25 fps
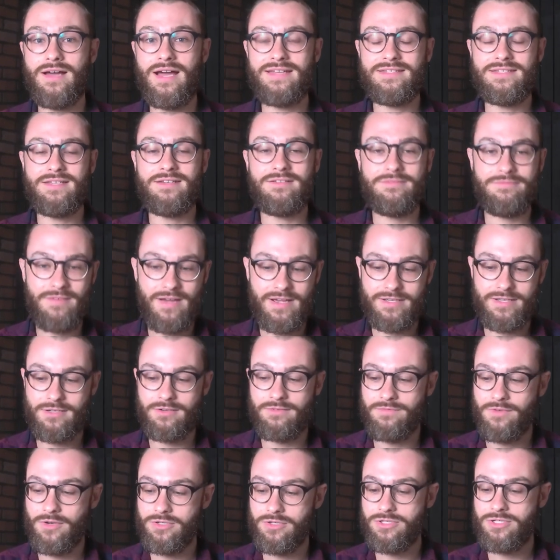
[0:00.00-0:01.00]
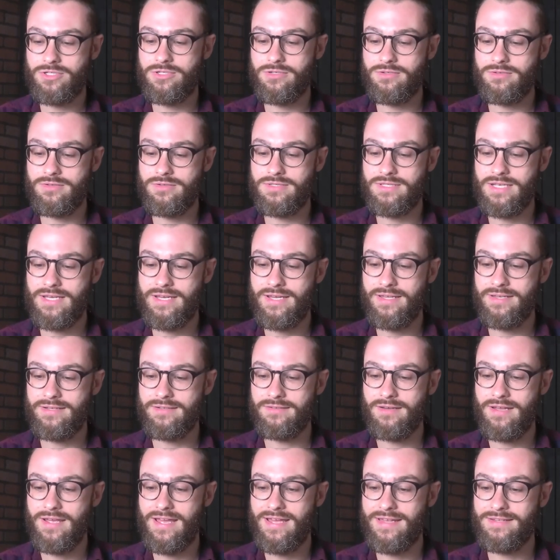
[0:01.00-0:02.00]
identifying your virtues
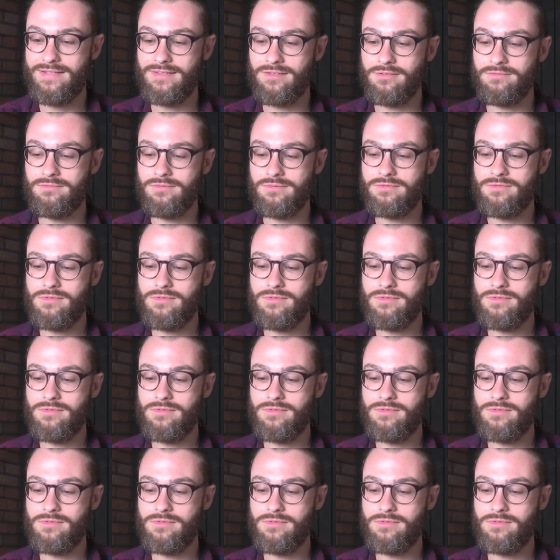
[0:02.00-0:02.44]
and and